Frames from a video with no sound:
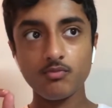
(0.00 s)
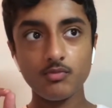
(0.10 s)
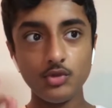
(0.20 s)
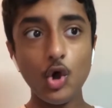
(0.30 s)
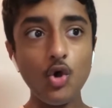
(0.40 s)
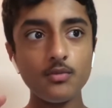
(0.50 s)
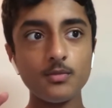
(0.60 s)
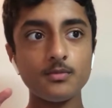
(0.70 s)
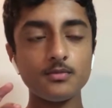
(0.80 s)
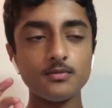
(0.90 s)
not
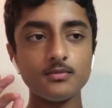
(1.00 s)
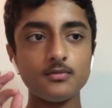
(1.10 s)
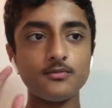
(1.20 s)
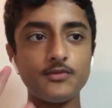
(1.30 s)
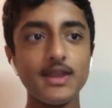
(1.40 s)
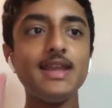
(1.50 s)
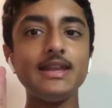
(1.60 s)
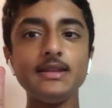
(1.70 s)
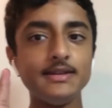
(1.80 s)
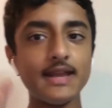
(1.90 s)

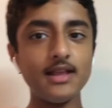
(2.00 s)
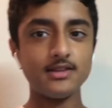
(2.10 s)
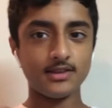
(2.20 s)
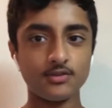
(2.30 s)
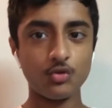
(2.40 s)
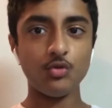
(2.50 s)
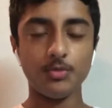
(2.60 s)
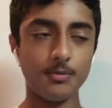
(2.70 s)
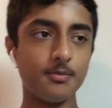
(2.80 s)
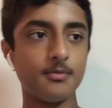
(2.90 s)
really nailed it in the
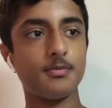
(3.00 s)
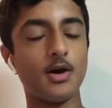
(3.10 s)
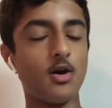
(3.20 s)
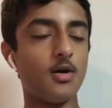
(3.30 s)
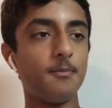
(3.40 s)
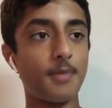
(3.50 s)
recruitment part,